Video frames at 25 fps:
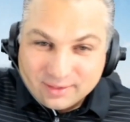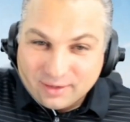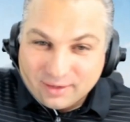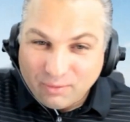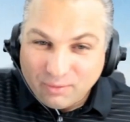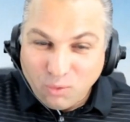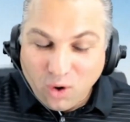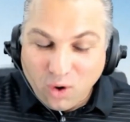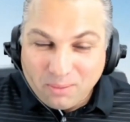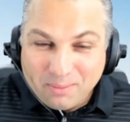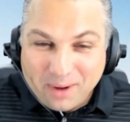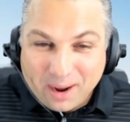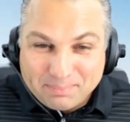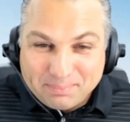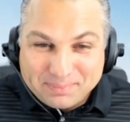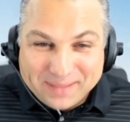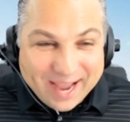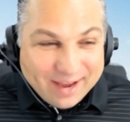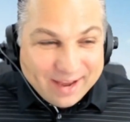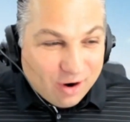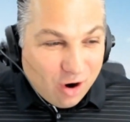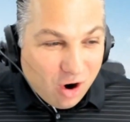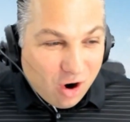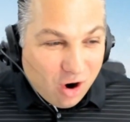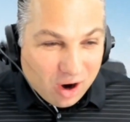warm up
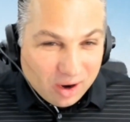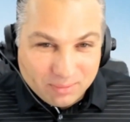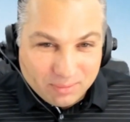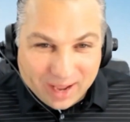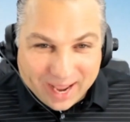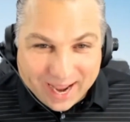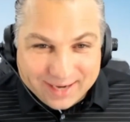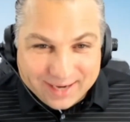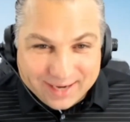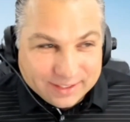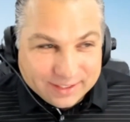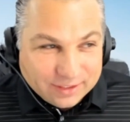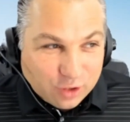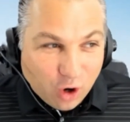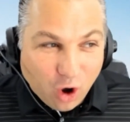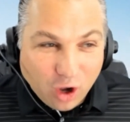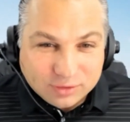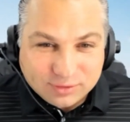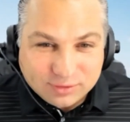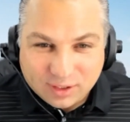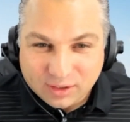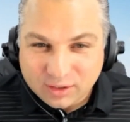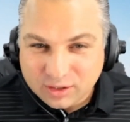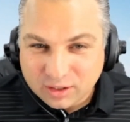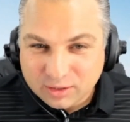that arm. Andy
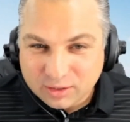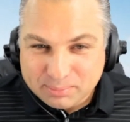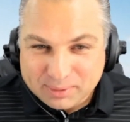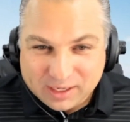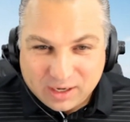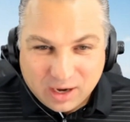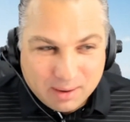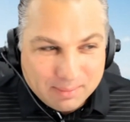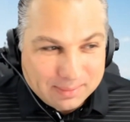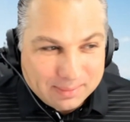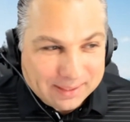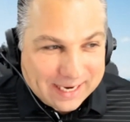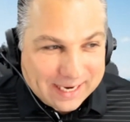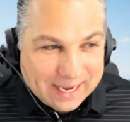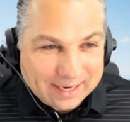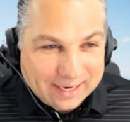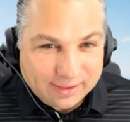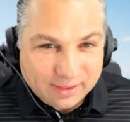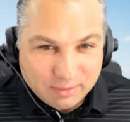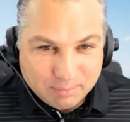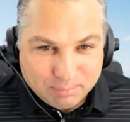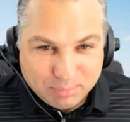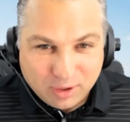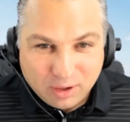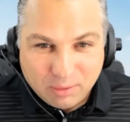Dalton could be coming out of
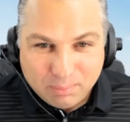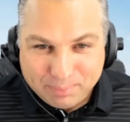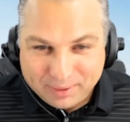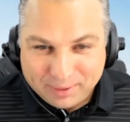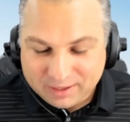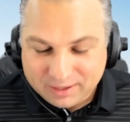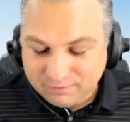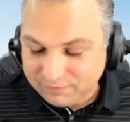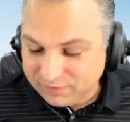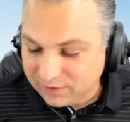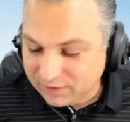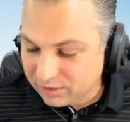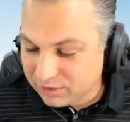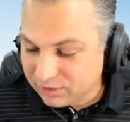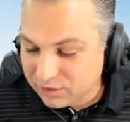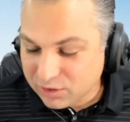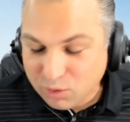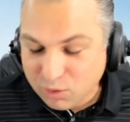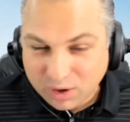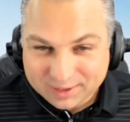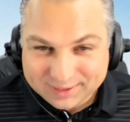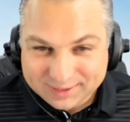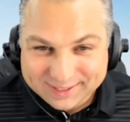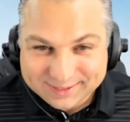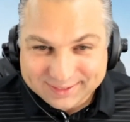the bullpen for your New
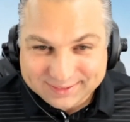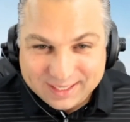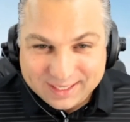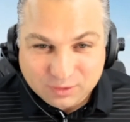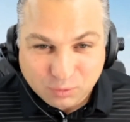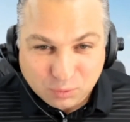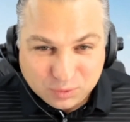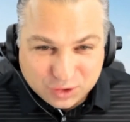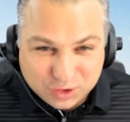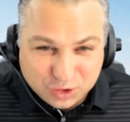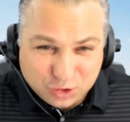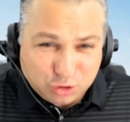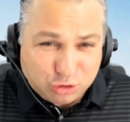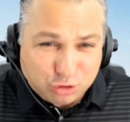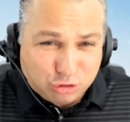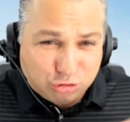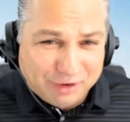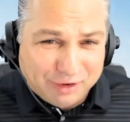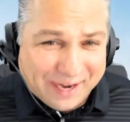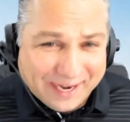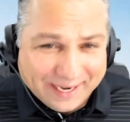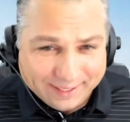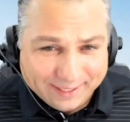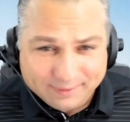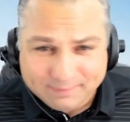Orleans Saints, which is
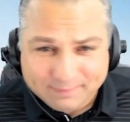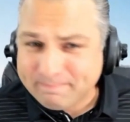great